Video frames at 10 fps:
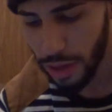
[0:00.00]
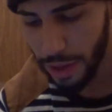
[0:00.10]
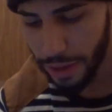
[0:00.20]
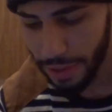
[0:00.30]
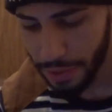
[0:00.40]

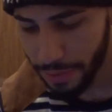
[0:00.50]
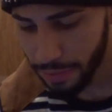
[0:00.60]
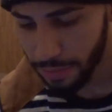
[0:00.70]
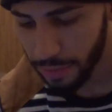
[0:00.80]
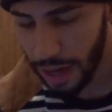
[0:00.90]

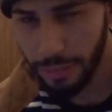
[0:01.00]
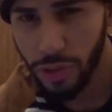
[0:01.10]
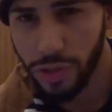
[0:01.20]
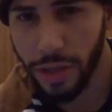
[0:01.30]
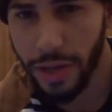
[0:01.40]
and I'm
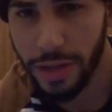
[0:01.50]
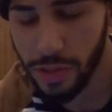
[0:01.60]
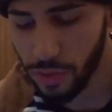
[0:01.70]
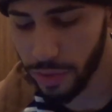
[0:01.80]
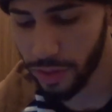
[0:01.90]
just gonna
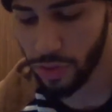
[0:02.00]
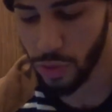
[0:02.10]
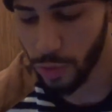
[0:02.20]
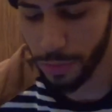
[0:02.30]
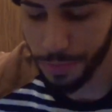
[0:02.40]
answer it.
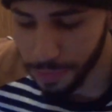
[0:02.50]
So